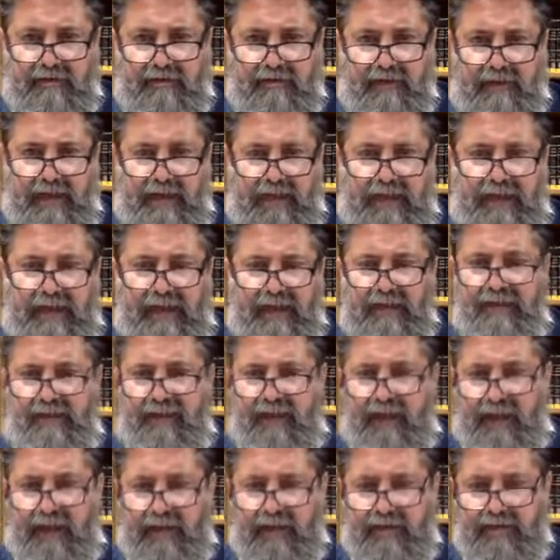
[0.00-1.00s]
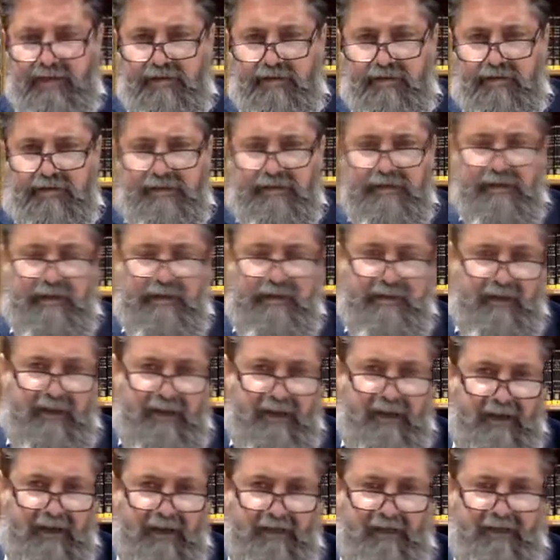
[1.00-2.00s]
You have angels and you
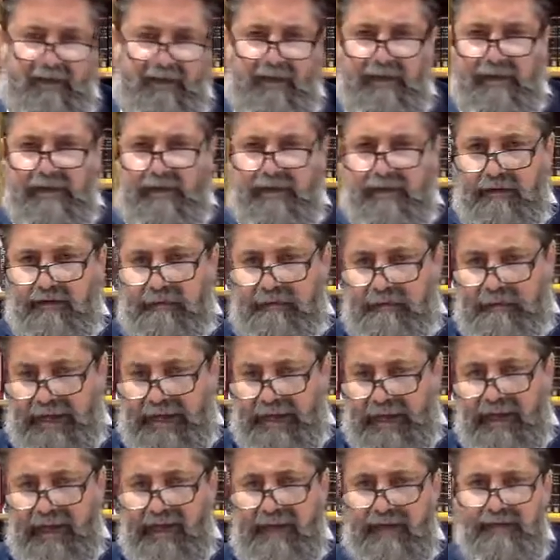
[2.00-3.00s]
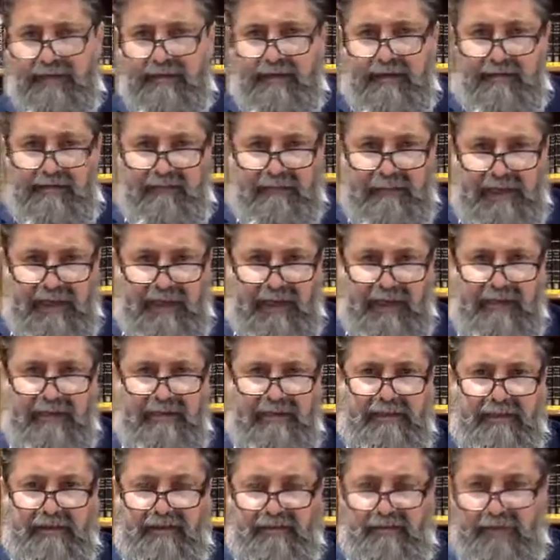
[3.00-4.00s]
have millions and
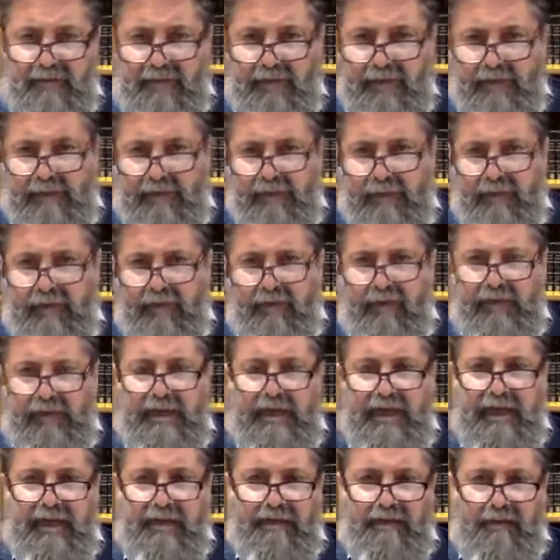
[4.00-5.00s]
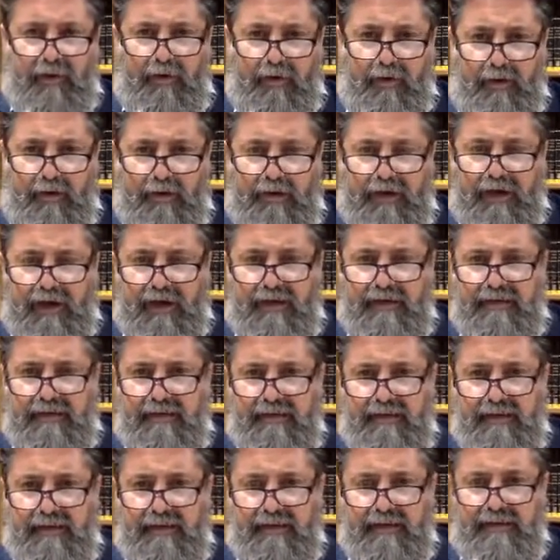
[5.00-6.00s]
millions of people. You have all kinds
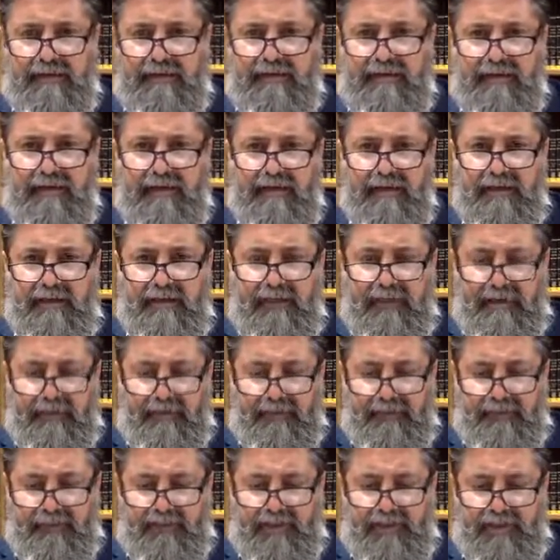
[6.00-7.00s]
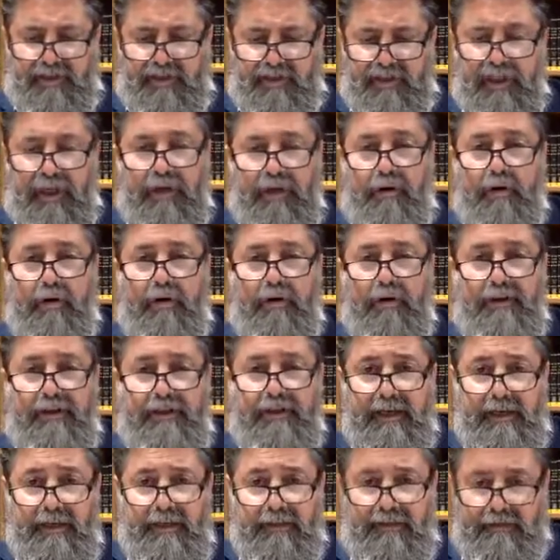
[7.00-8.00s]
of this. She called
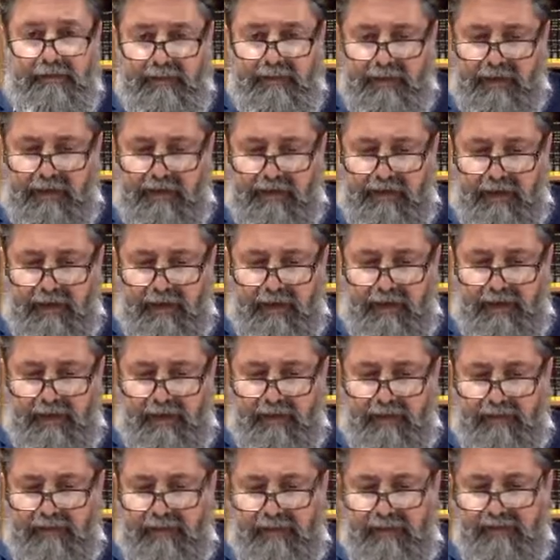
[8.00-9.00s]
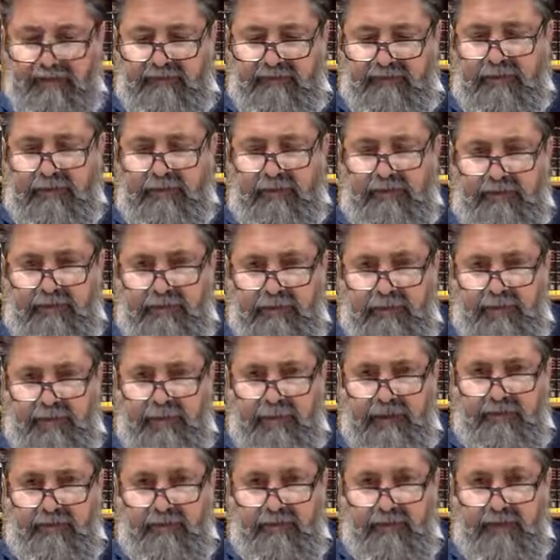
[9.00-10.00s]
him Hashem Tsevaot. She
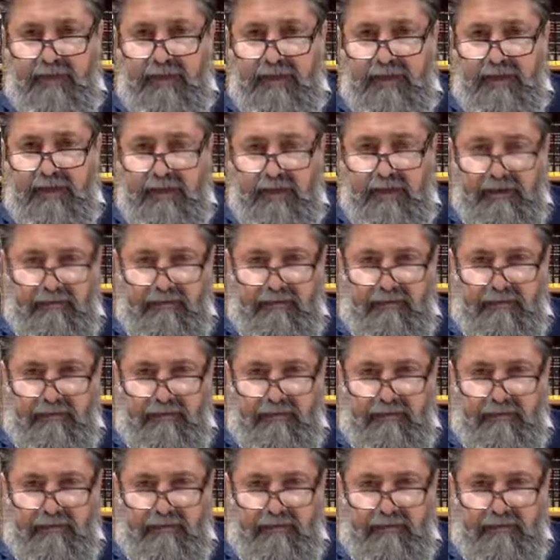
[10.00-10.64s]
gave him the name.